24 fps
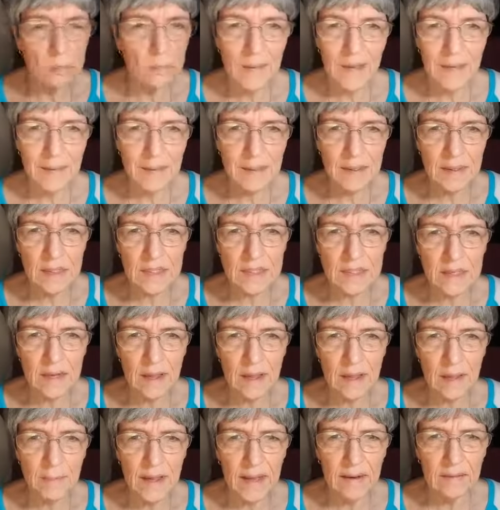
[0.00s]
Maybe it'll
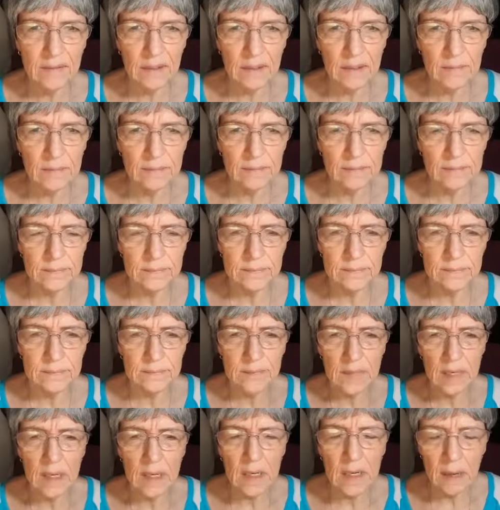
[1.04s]
snap out of it.
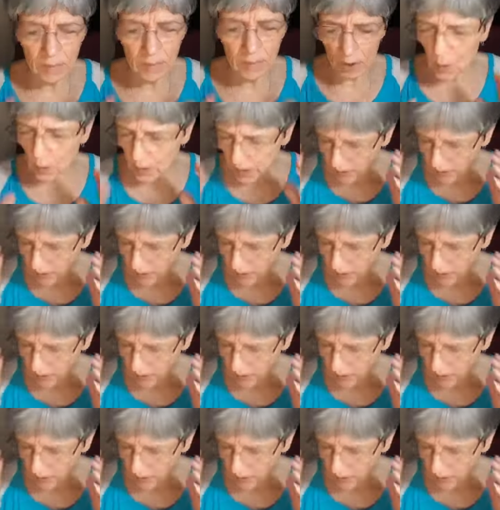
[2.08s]
I'm going to go